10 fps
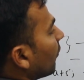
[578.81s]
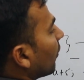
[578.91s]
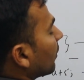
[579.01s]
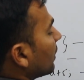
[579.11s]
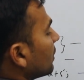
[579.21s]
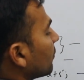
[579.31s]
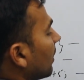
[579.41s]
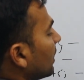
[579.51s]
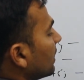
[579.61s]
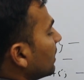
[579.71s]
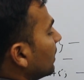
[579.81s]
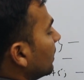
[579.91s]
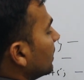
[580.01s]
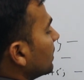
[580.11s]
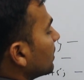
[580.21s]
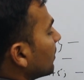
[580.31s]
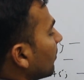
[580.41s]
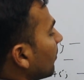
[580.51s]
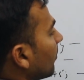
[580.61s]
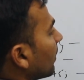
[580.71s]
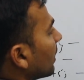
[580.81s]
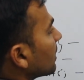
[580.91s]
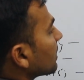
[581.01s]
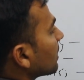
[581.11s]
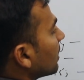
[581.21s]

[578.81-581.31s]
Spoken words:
for this one it is plus